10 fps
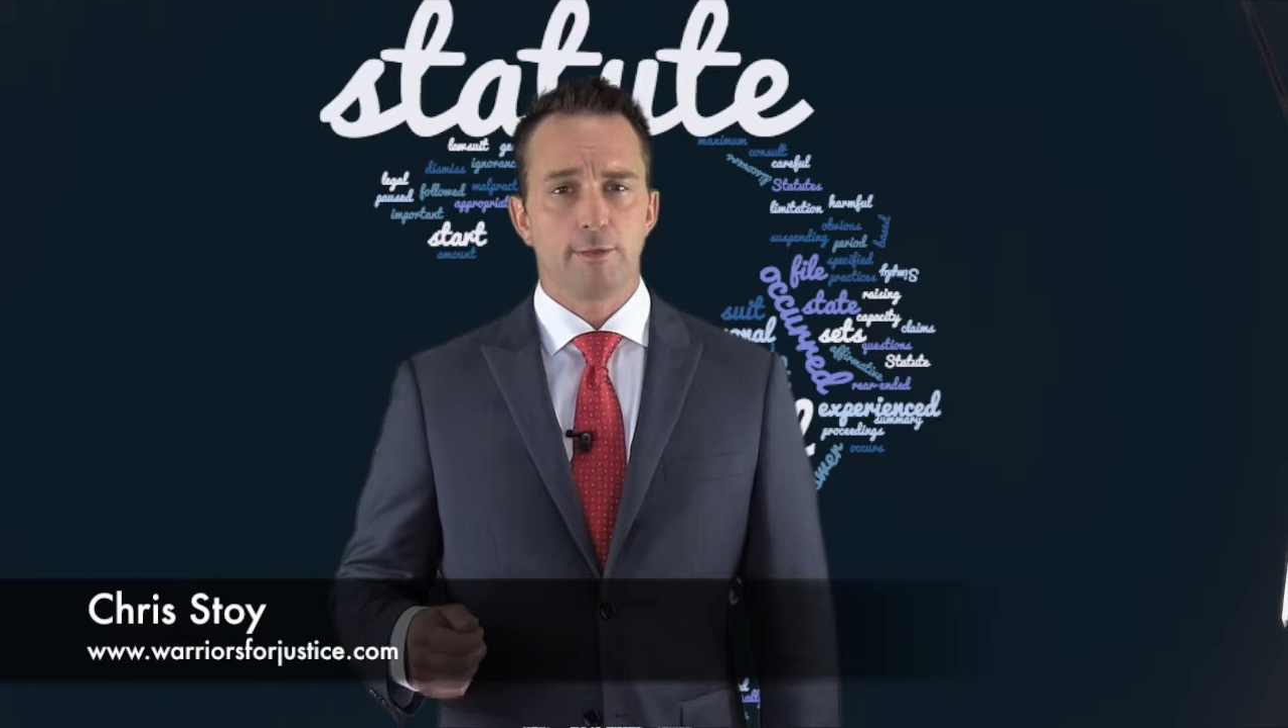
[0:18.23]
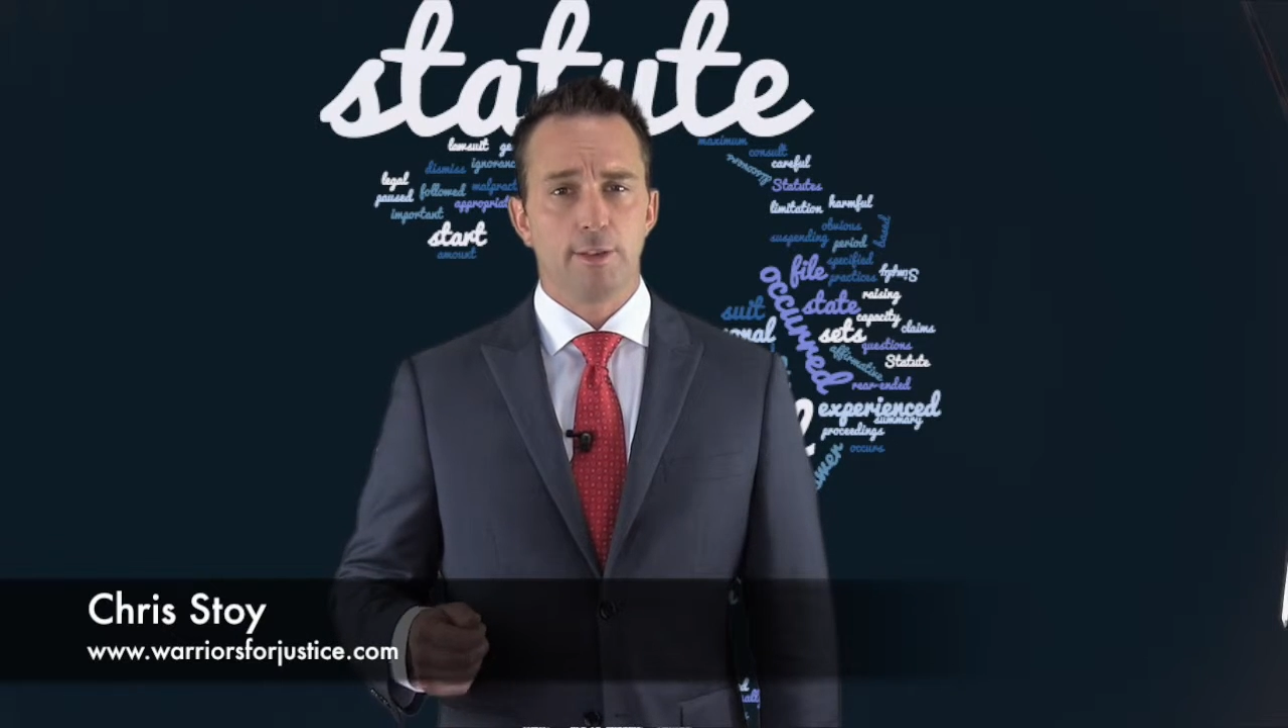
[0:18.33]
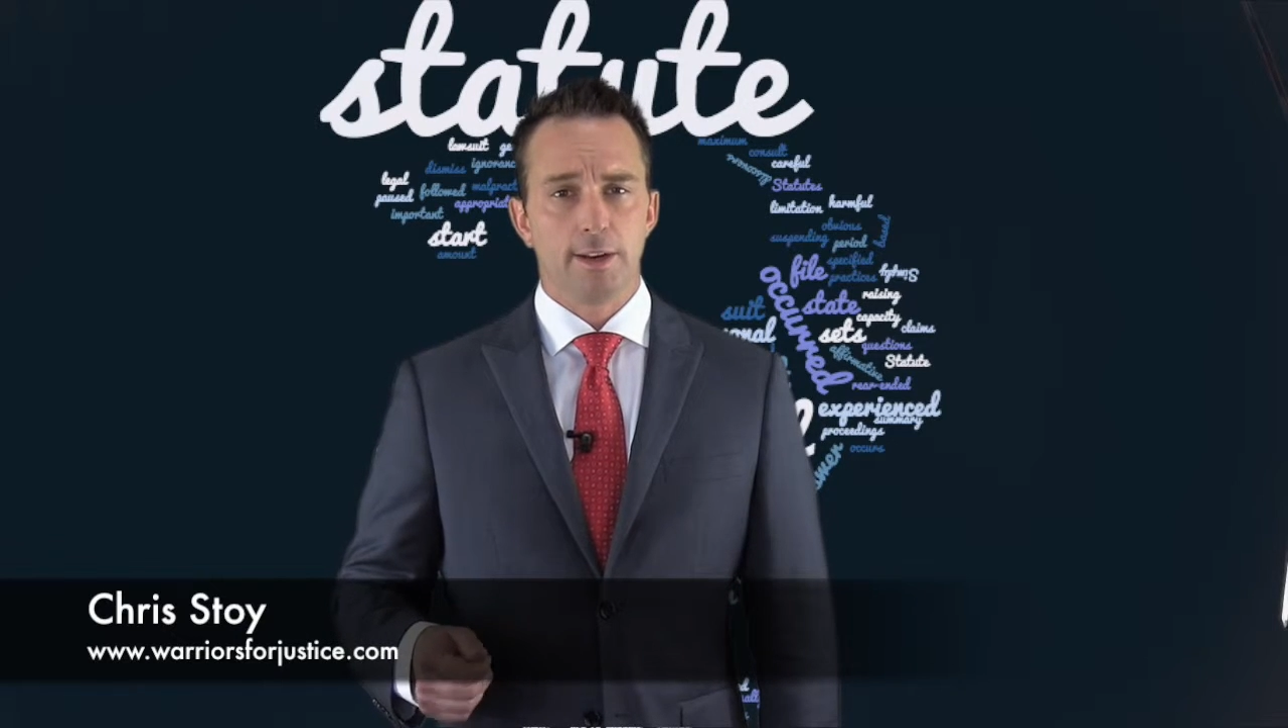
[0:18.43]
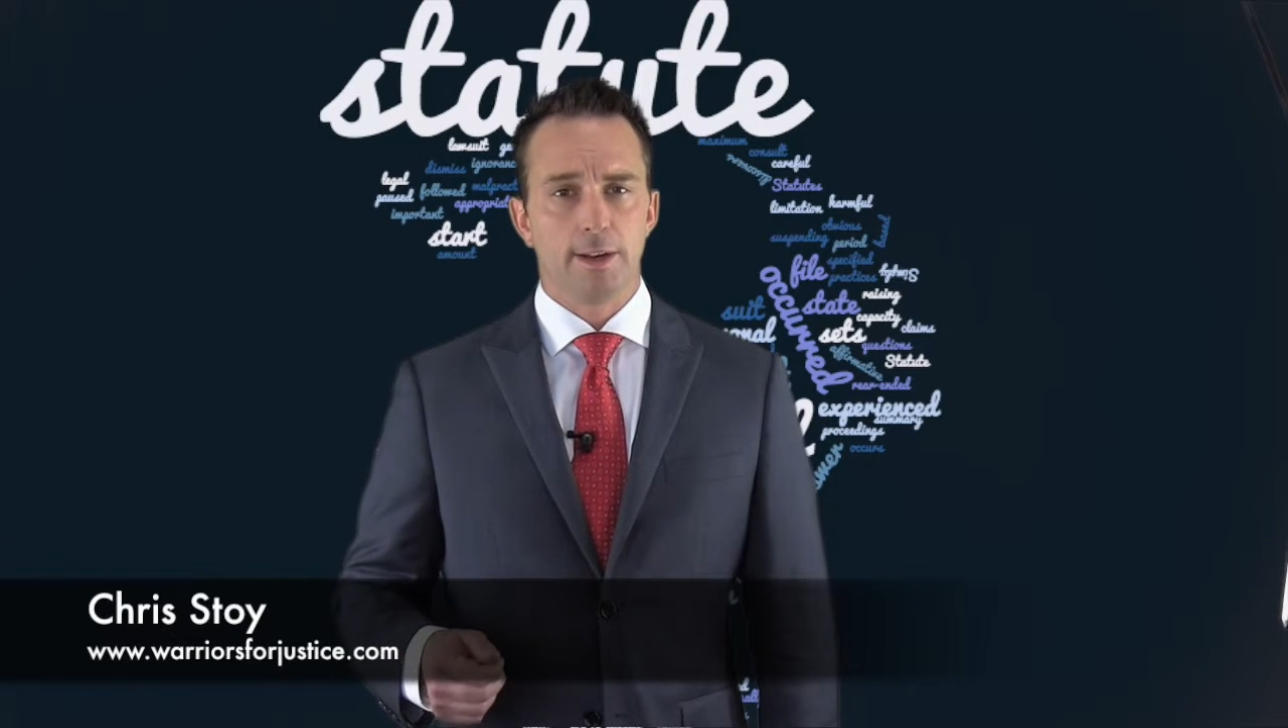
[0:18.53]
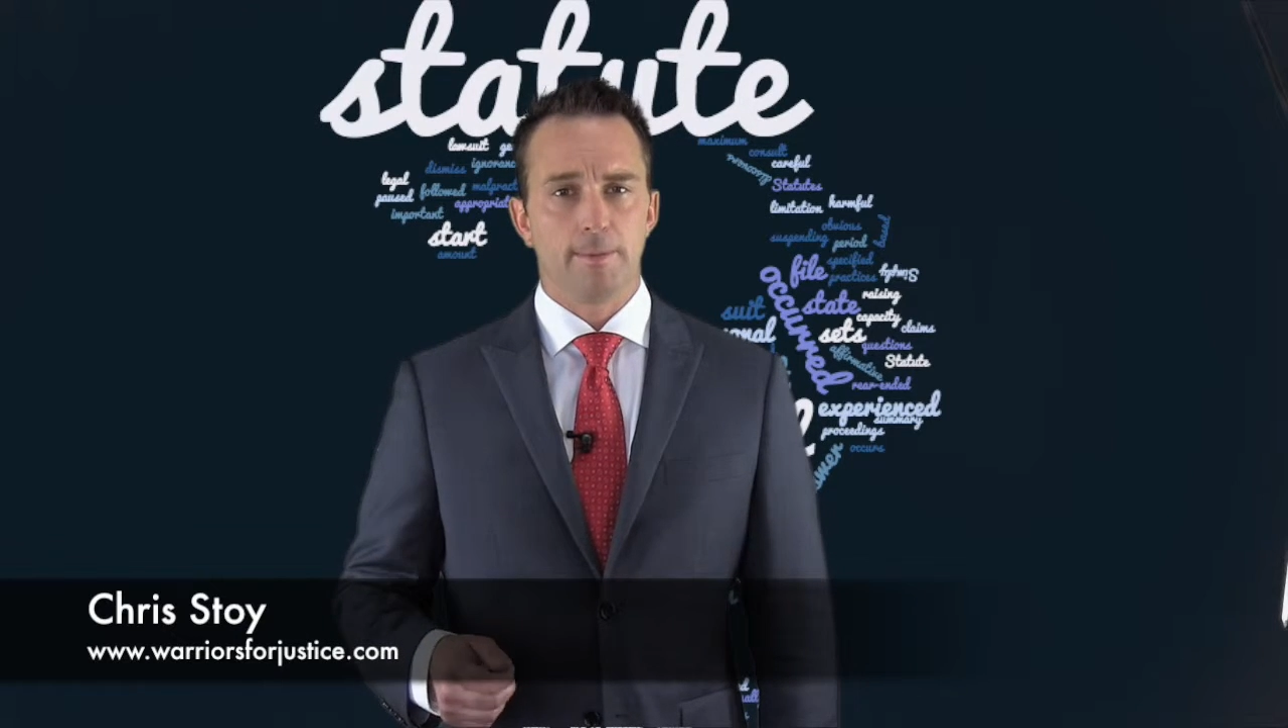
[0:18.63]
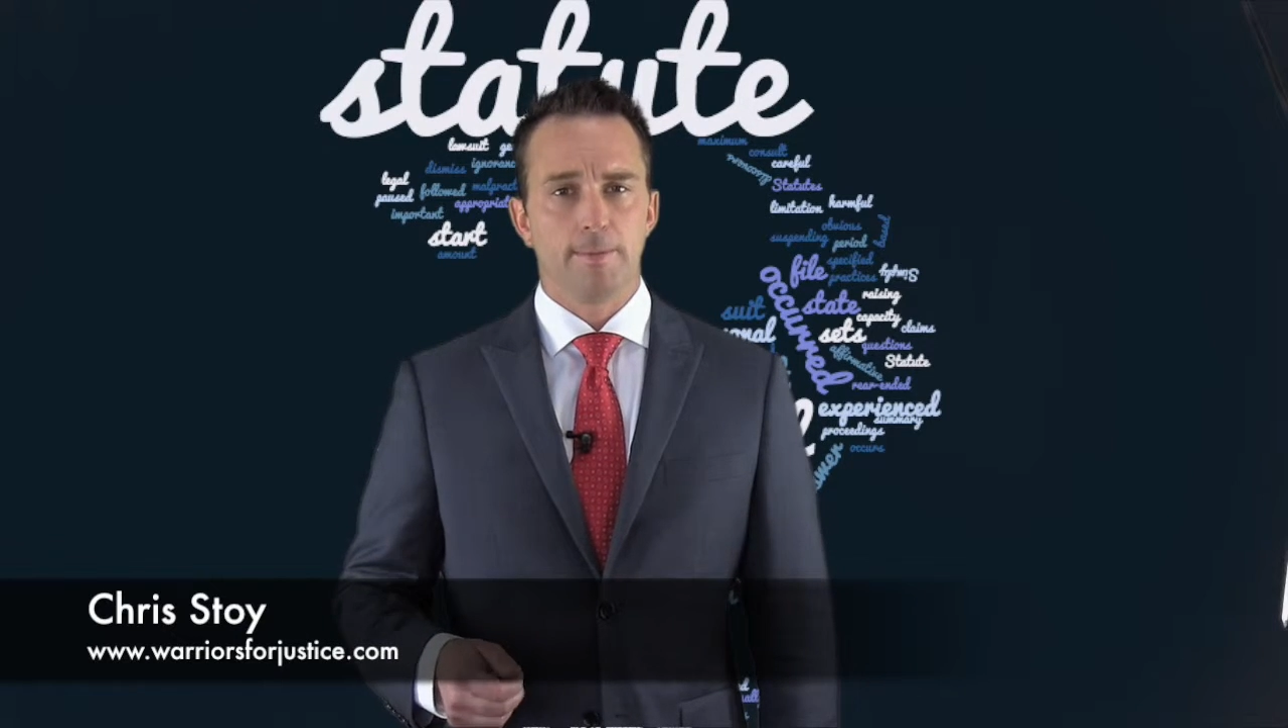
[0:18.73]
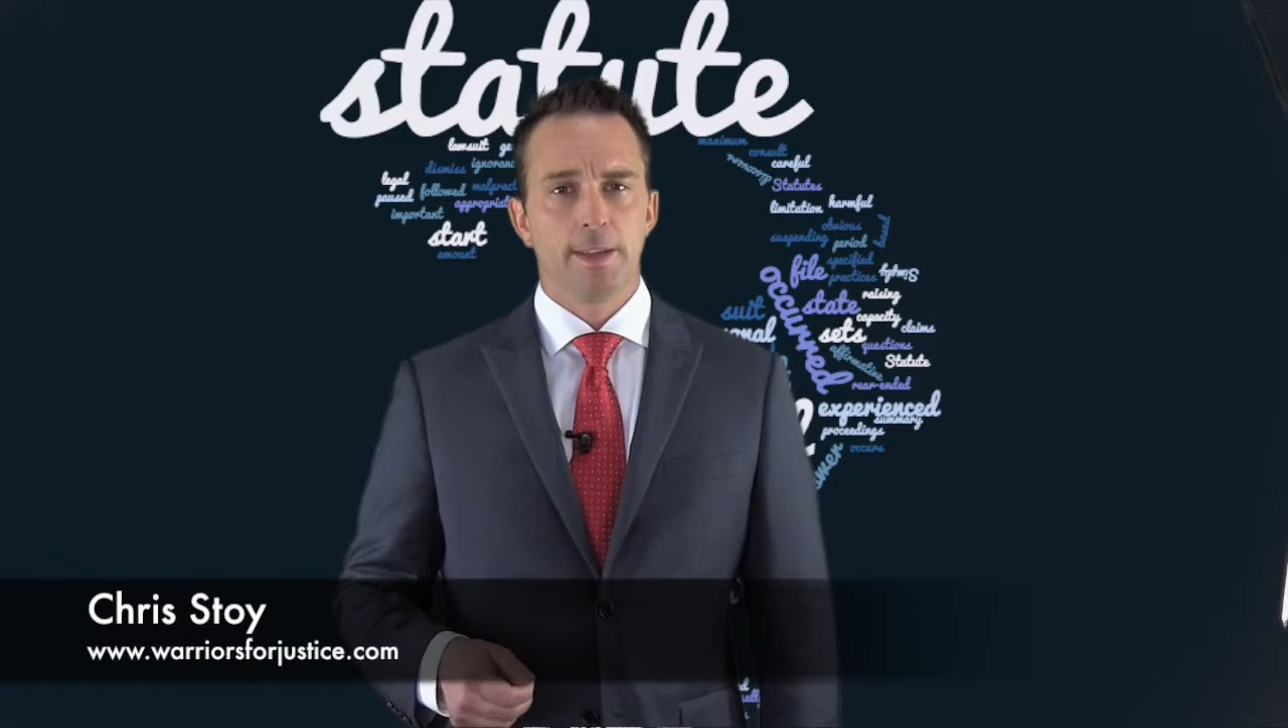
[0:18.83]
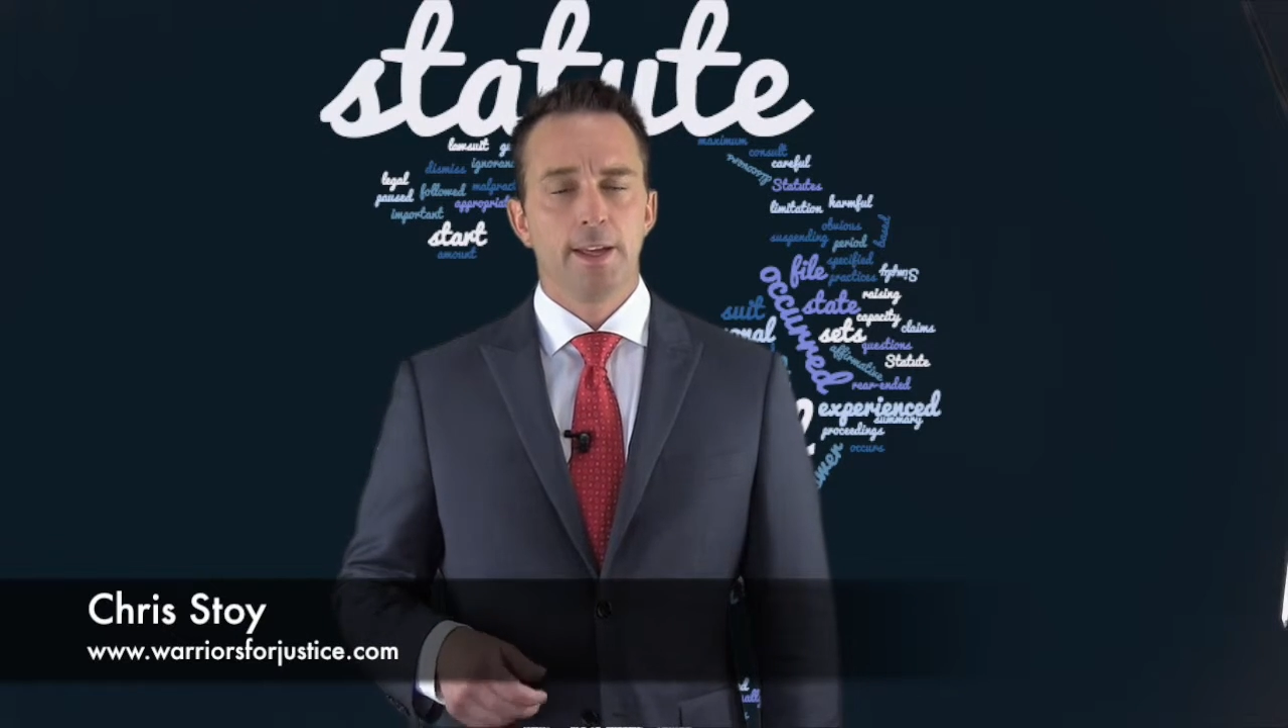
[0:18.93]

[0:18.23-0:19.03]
defendant.